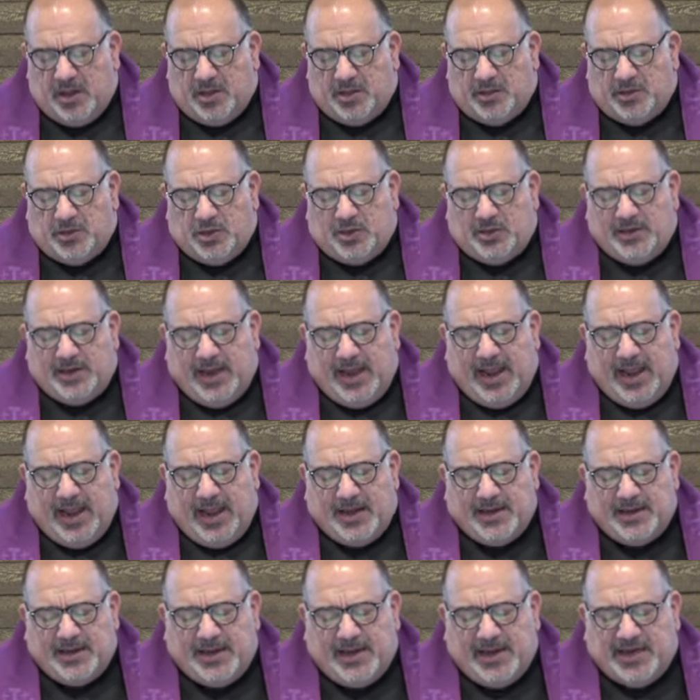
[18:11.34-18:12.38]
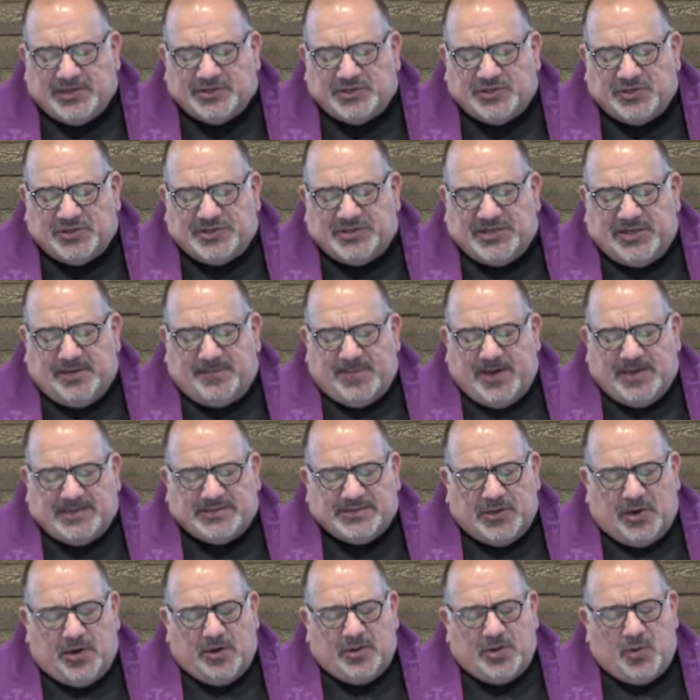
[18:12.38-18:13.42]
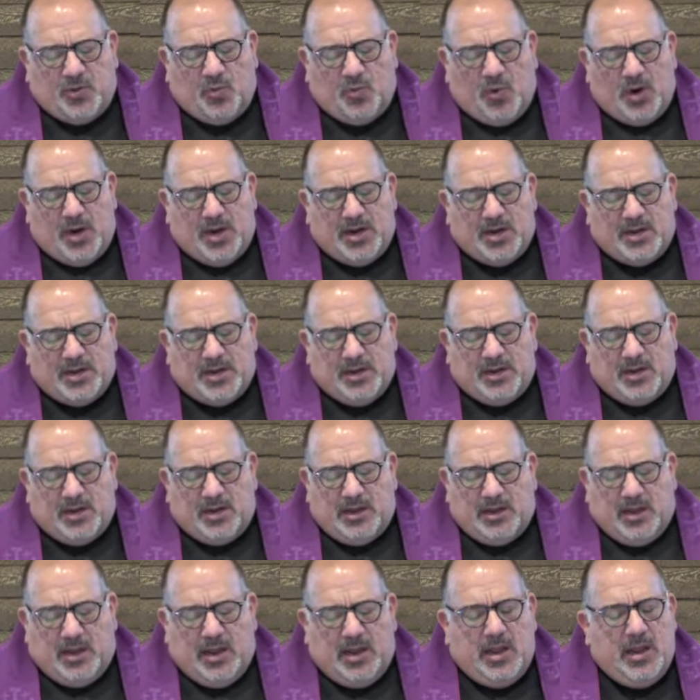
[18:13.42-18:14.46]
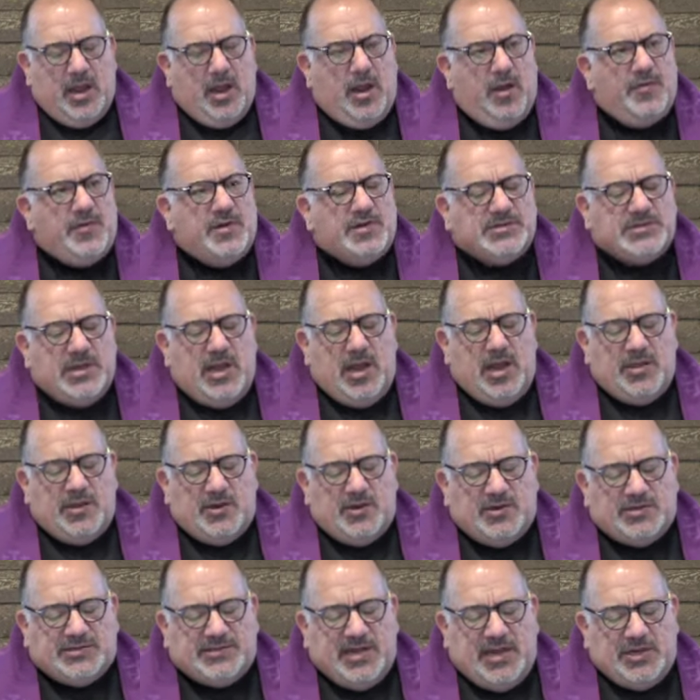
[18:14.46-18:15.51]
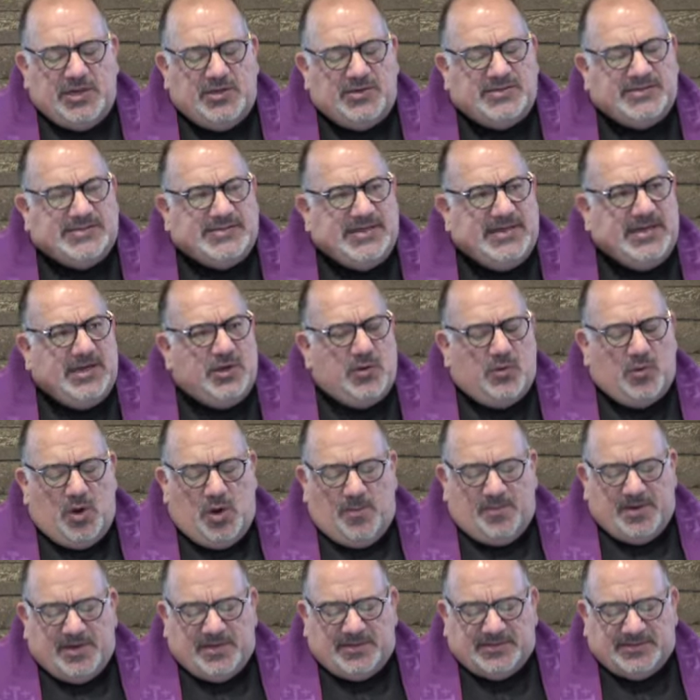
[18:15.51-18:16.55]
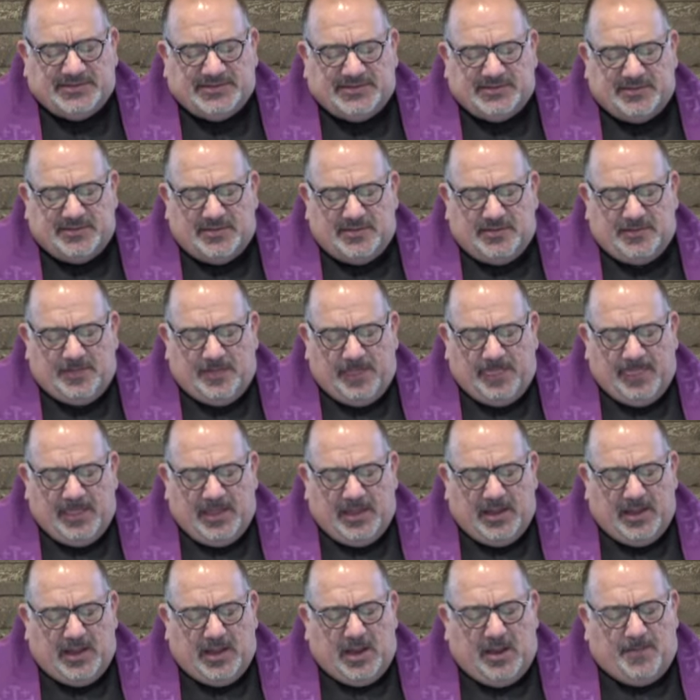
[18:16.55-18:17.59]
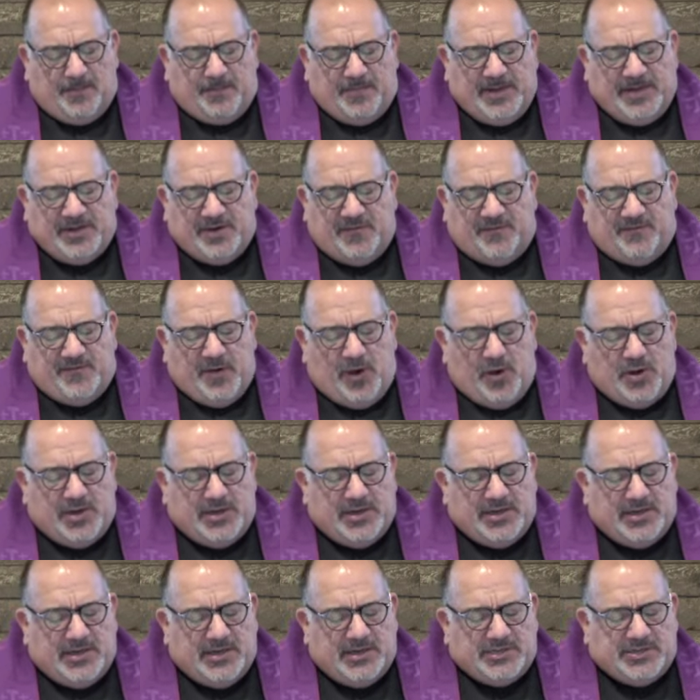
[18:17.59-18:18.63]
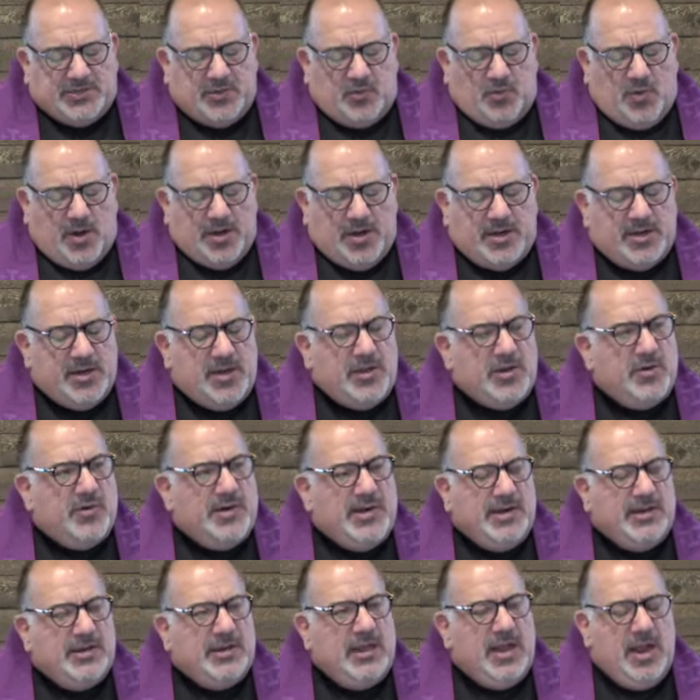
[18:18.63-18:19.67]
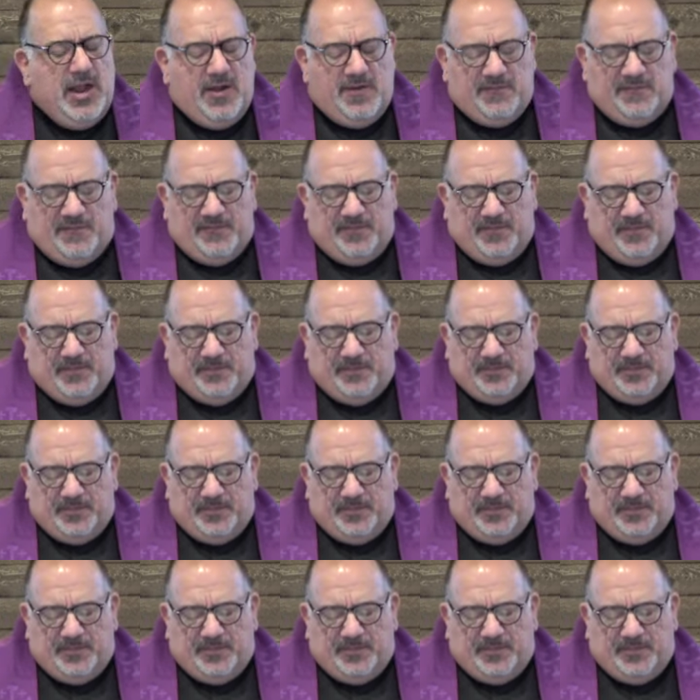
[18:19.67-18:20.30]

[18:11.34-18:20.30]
Look at it as your teammates are the one of those others that you see in Romans. Be devoted to one another in love.